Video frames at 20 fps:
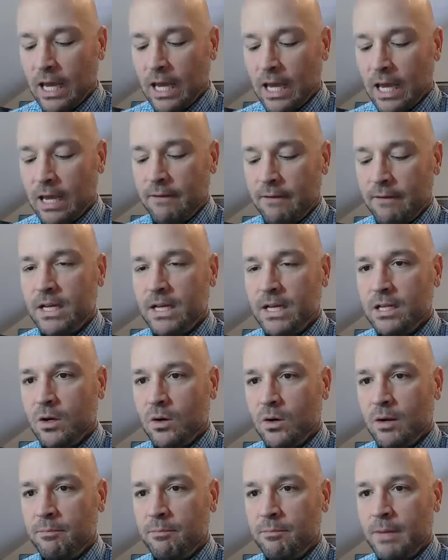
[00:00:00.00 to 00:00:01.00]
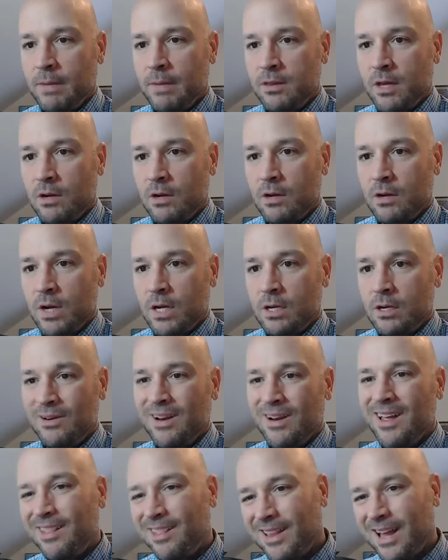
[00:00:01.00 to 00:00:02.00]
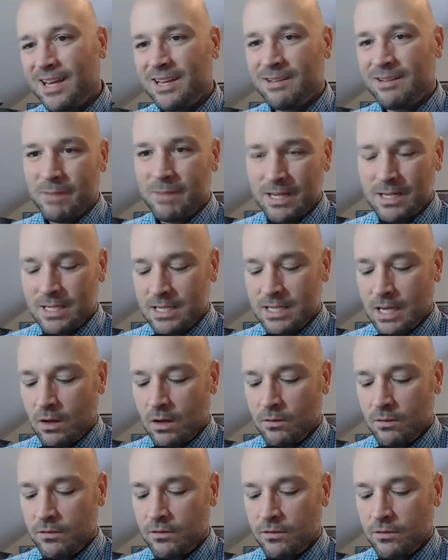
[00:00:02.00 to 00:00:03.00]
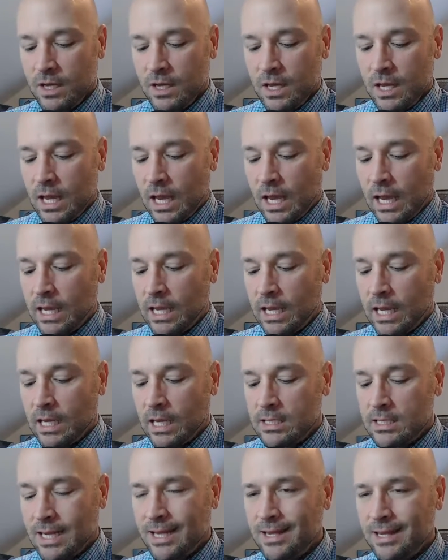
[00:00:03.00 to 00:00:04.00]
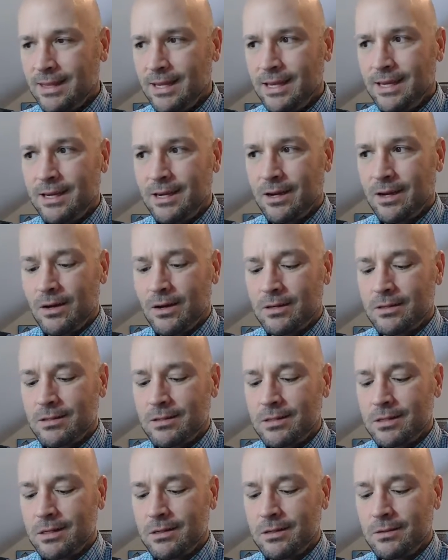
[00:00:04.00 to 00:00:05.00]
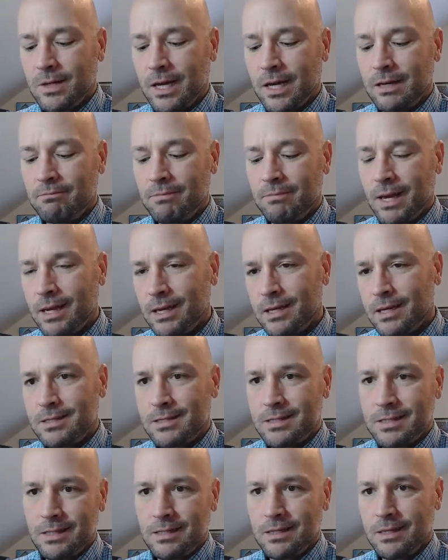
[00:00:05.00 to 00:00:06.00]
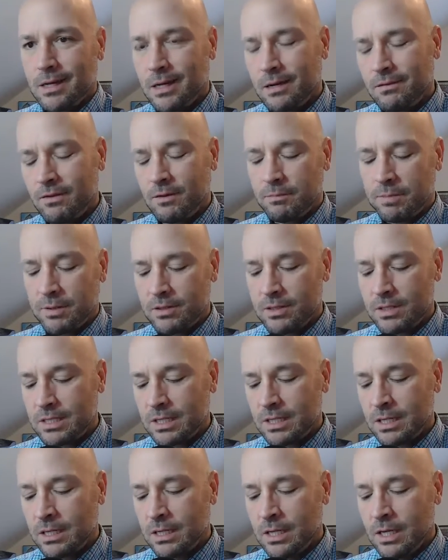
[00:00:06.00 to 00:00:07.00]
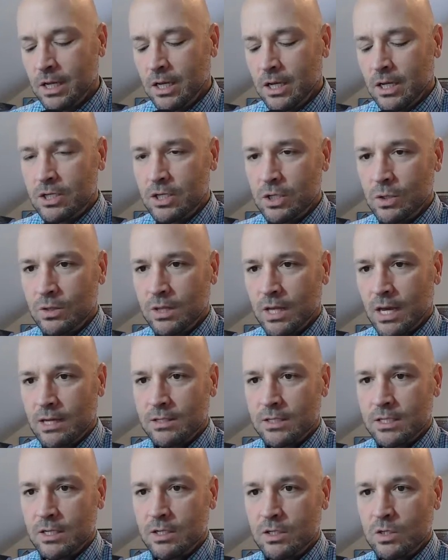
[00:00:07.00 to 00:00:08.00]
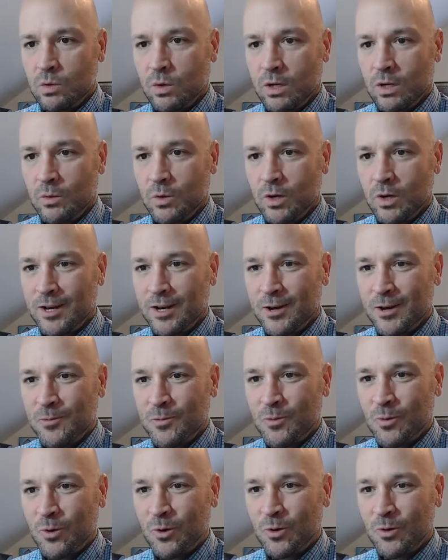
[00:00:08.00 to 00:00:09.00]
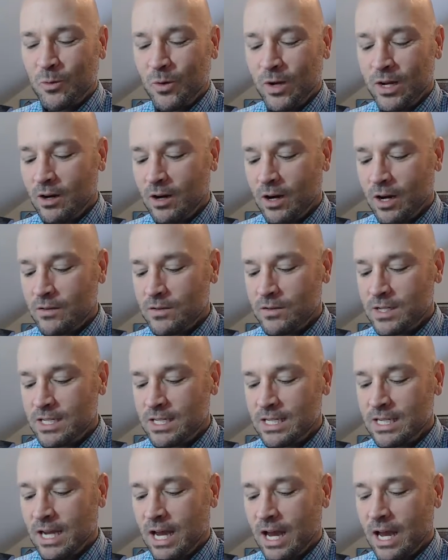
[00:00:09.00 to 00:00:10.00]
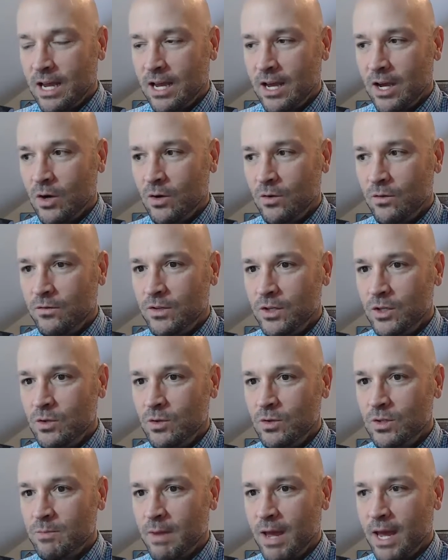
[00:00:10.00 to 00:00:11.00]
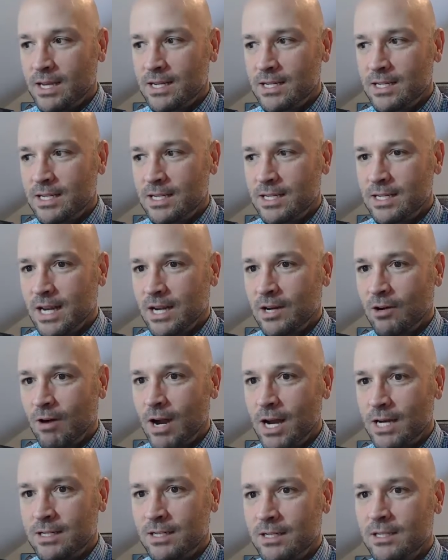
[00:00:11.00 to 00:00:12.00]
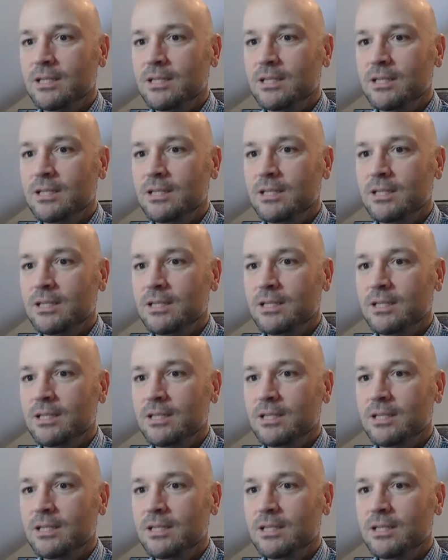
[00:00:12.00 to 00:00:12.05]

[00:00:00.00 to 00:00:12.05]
fellow marathon runner like myself, and I think also a magazine cover person, 2021 award winner of CIO Views magazine. Is that correct?